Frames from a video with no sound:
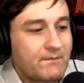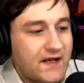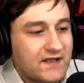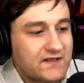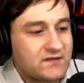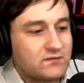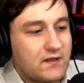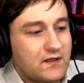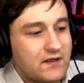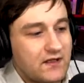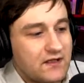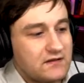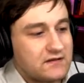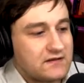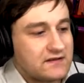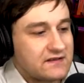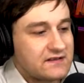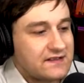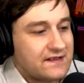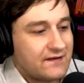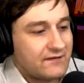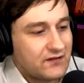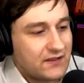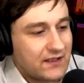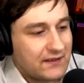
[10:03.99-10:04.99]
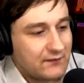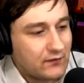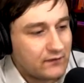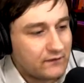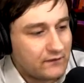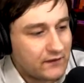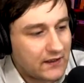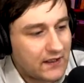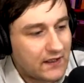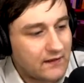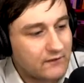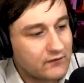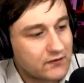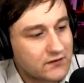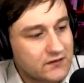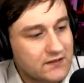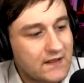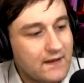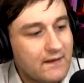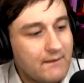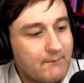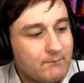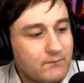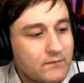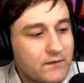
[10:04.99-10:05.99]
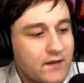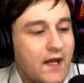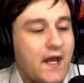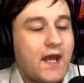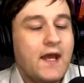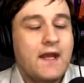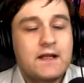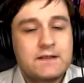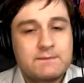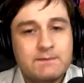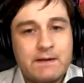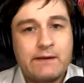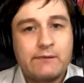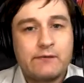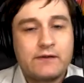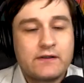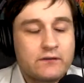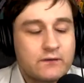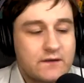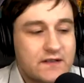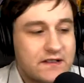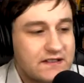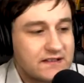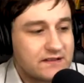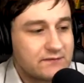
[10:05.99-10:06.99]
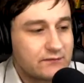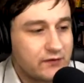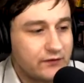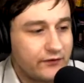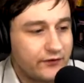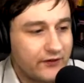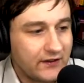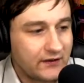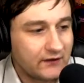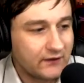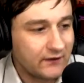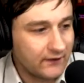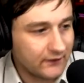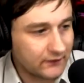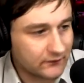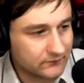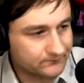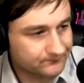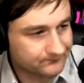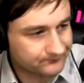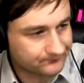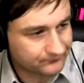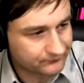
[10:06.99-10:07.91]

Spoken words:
That's why they use a 7-day moving average. And it's probably a reasonable thing to do.